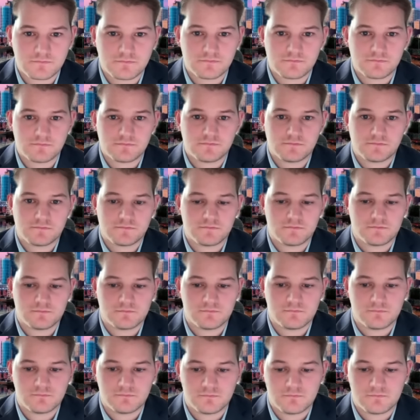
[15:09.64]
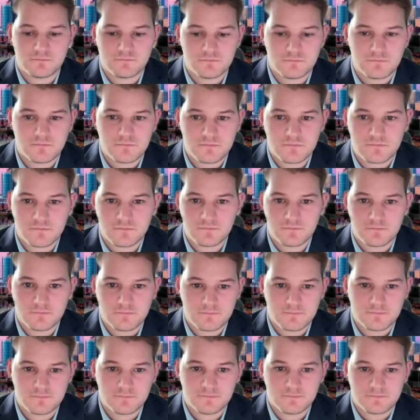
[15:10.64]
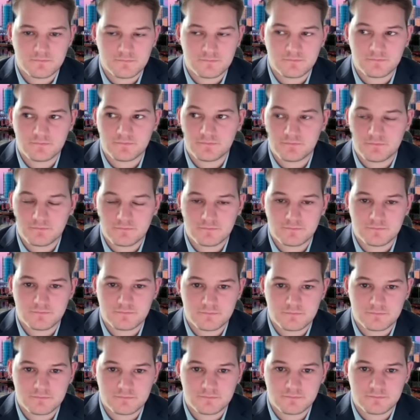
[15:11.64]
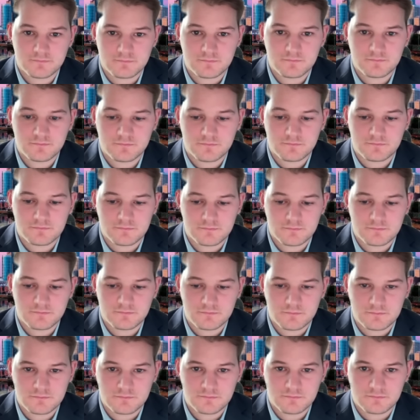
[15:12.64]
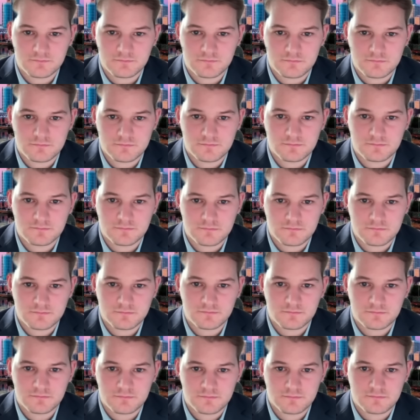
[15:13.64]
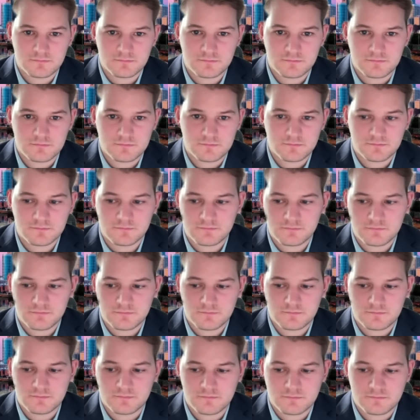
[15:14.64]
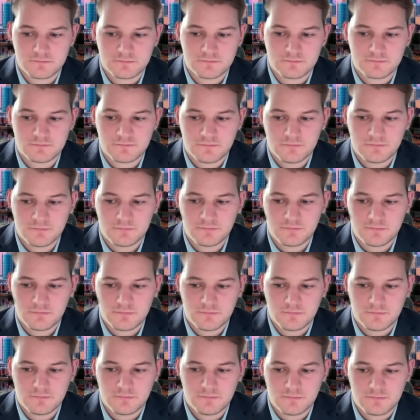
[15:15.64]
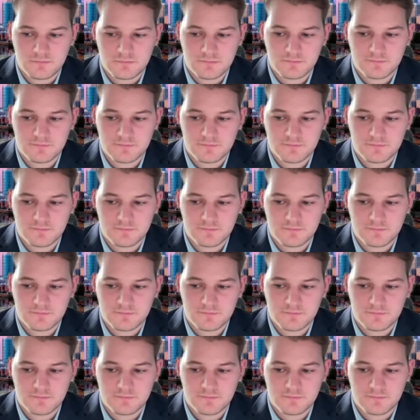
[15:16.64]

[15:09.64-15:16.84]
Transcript: The person shown says nothing.